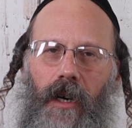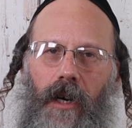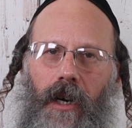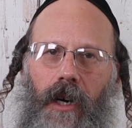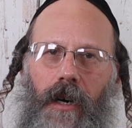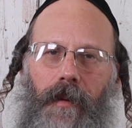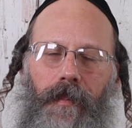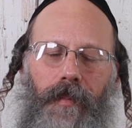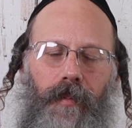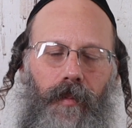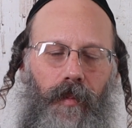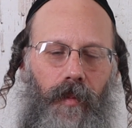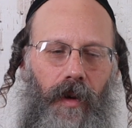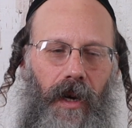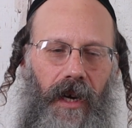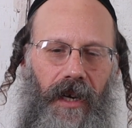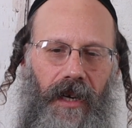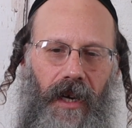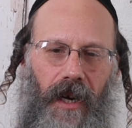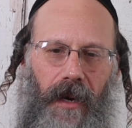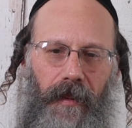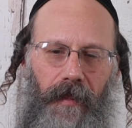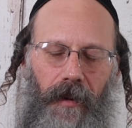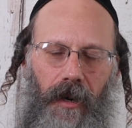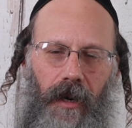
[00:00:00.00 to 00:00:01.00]

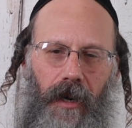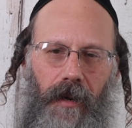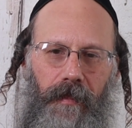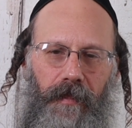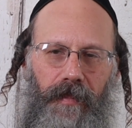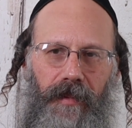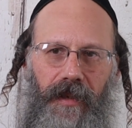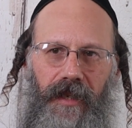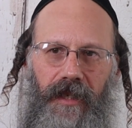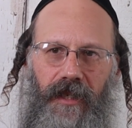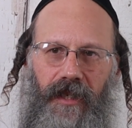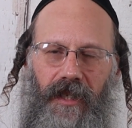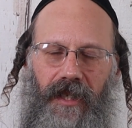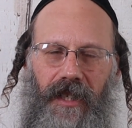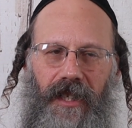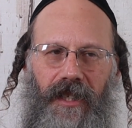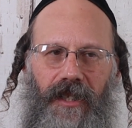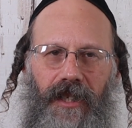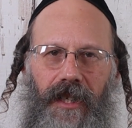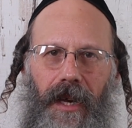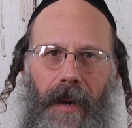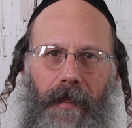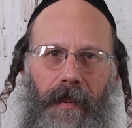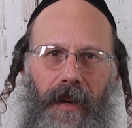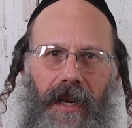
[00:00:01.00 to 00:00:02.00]
Up, this
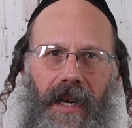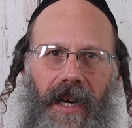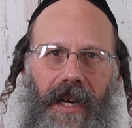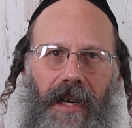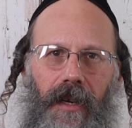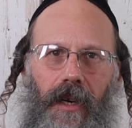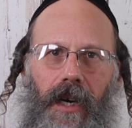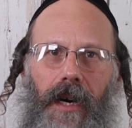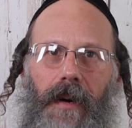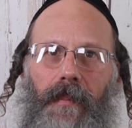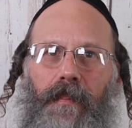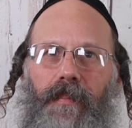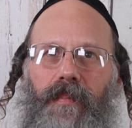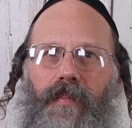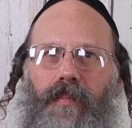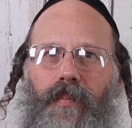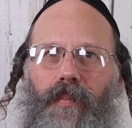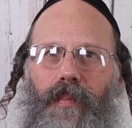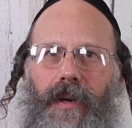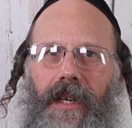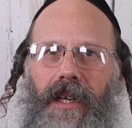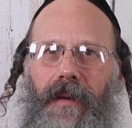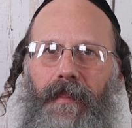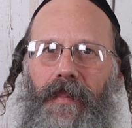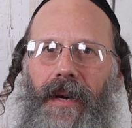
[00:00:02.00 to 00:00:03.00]
thing's happen again. Up,
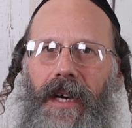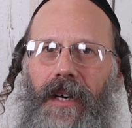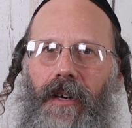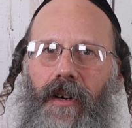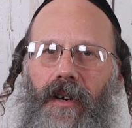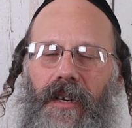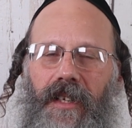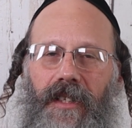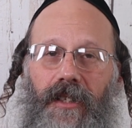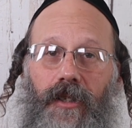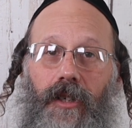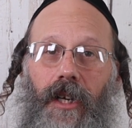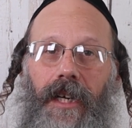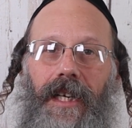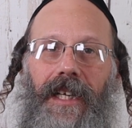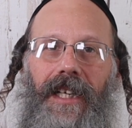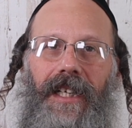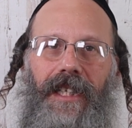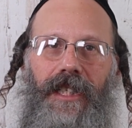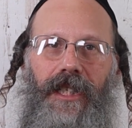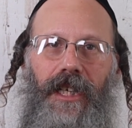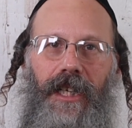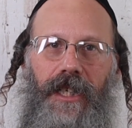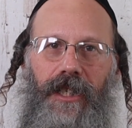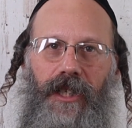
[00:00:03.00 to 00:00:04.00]
bring it back on. It's like an
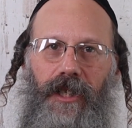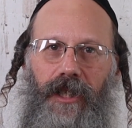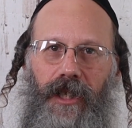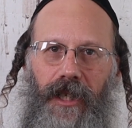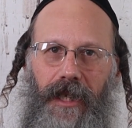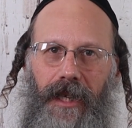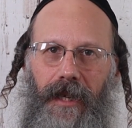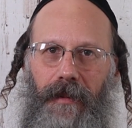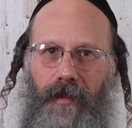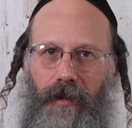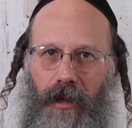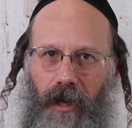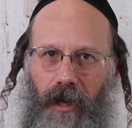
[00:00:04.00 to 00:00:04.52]
addiction. You keep